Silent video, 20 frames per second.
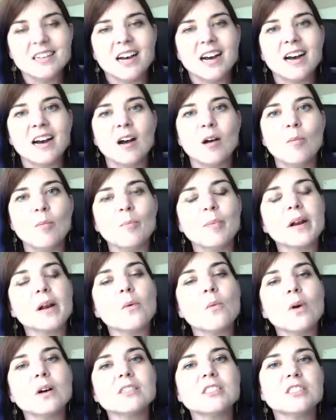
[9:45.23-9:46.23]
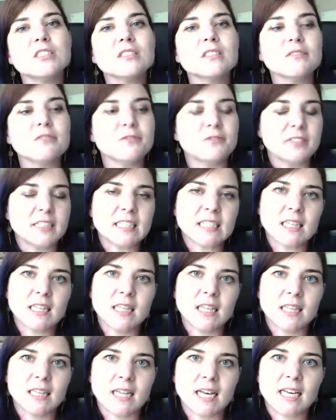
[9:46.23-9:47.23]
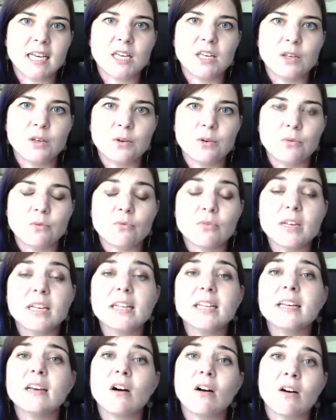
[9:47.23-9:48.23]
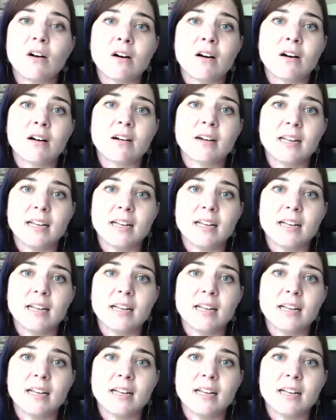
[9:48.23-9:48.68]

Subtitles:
But I want you to feel like you really are